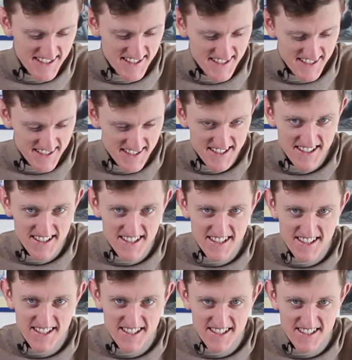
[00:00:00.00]

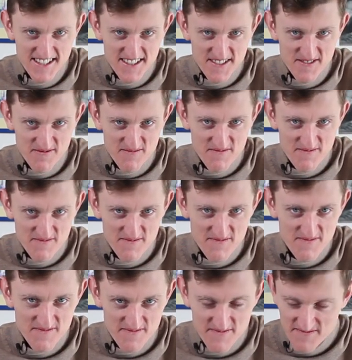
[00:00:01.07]

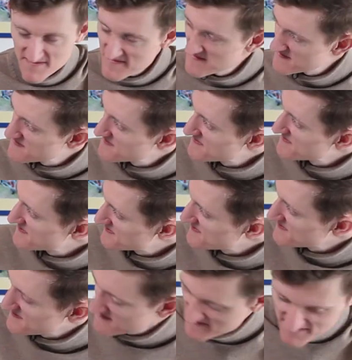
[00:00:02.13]

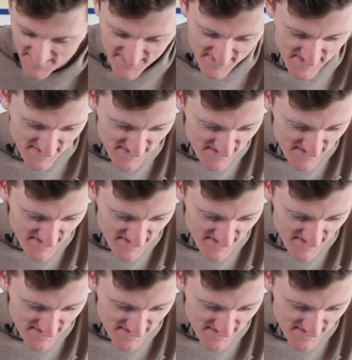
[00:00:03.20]
Nothing is said.